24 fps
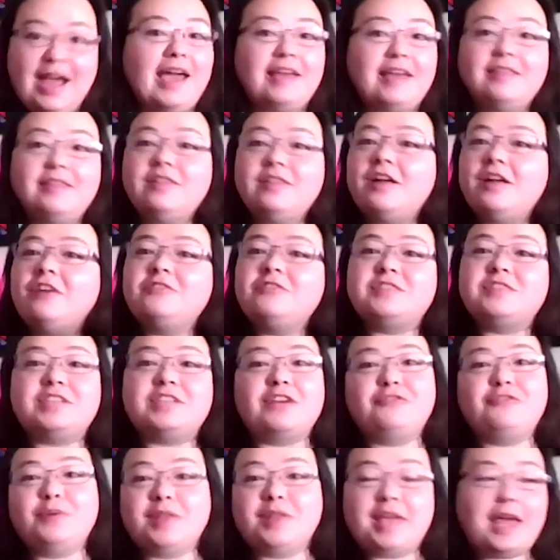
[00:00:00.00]
I love
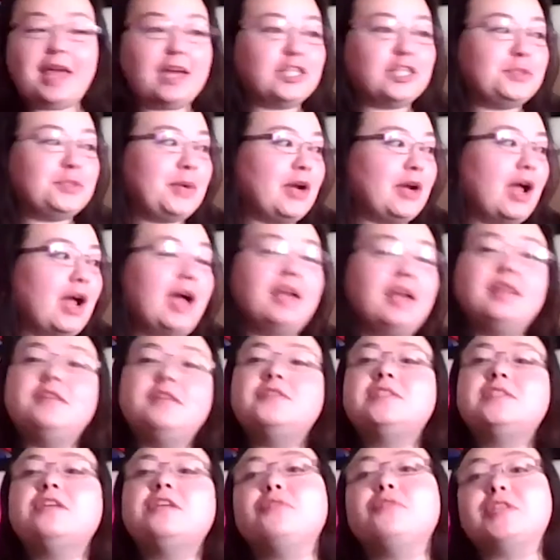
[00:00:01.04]
stuff with cashmere. I love
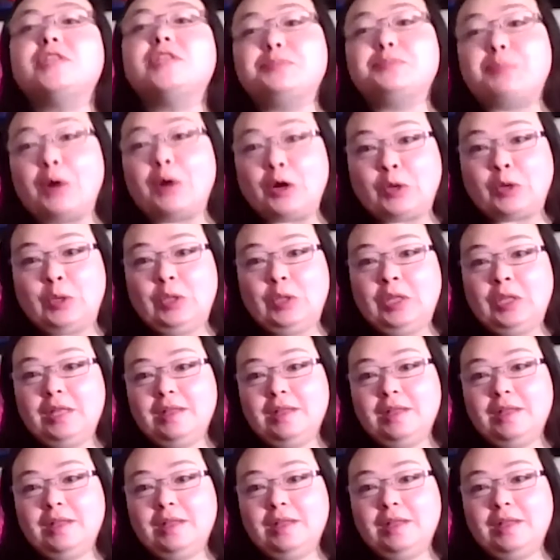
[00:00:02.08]
stuff with sparkle.